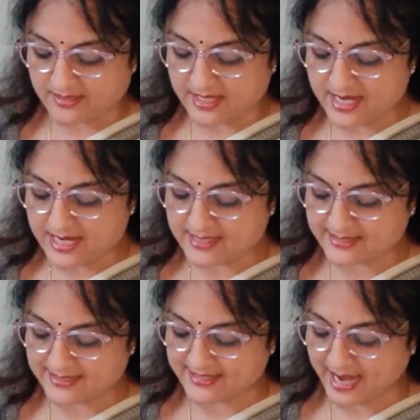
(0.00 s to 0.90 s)

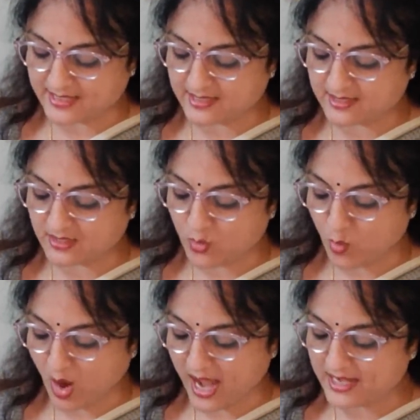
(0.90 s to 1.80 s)
These sudden,
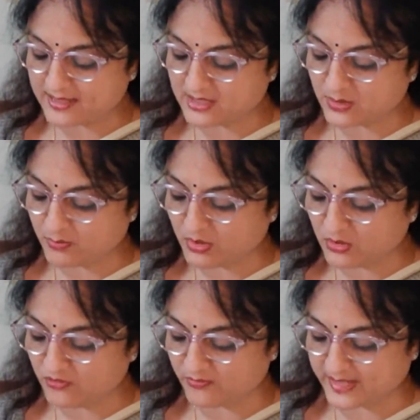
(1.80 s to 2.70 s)
violent
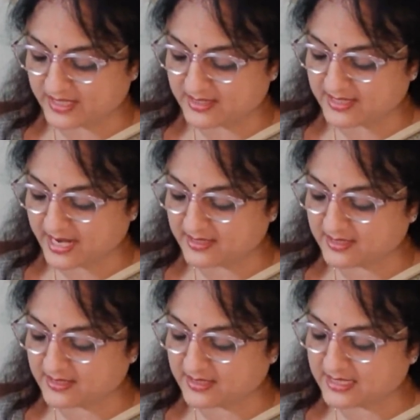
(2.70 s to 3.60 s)
movements
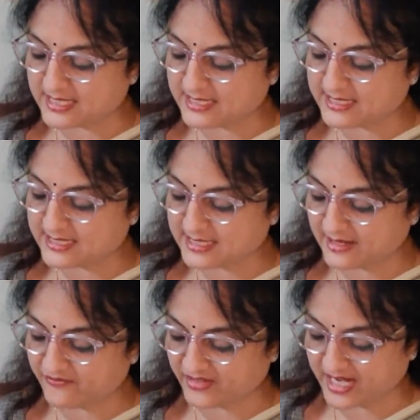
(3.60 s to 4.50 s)
under the Earth's
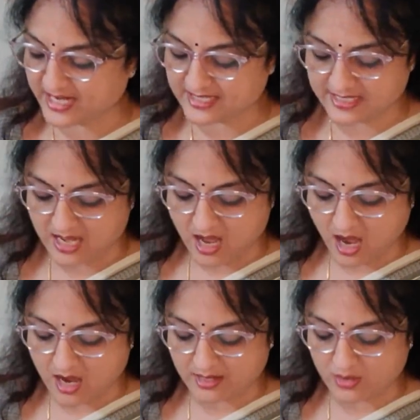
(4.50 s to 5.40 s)
surface
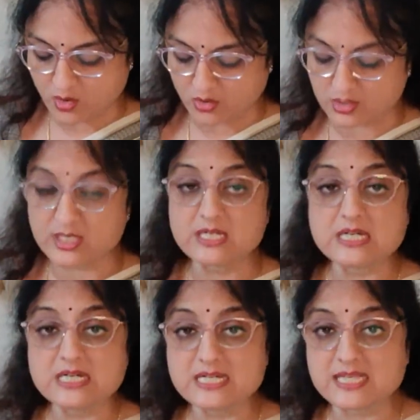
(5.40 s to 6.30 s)
are called
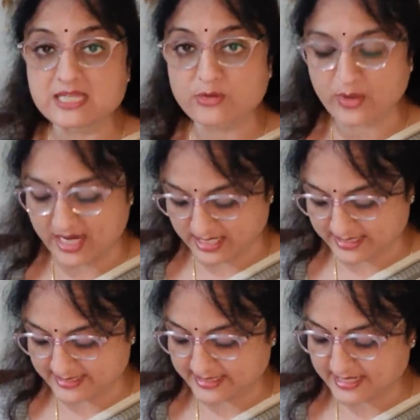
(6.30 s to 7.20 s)

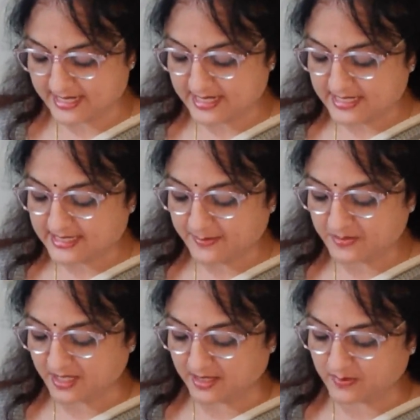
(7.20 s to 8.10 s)
earthquakes.
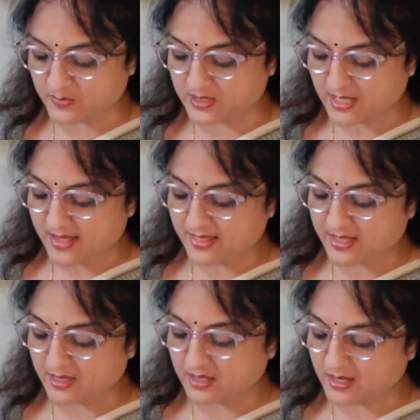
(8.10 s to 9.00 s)
Sometimes
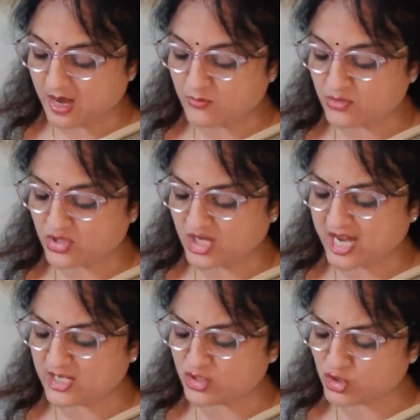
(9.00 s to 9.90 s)
the ground
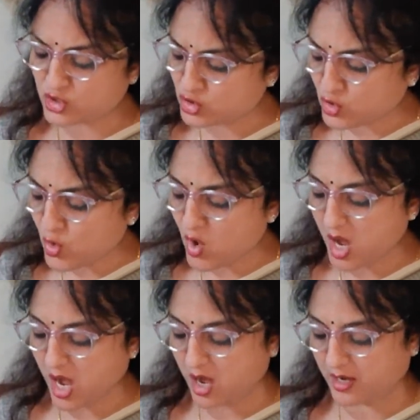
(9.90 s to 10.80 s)
shakes so
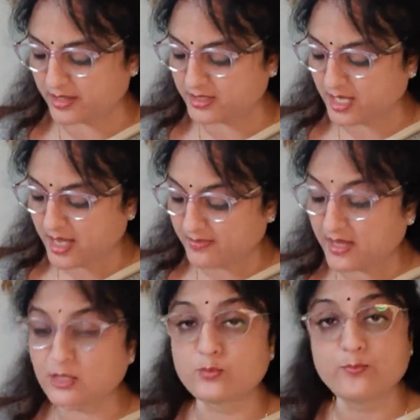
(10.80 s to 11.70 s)
hard that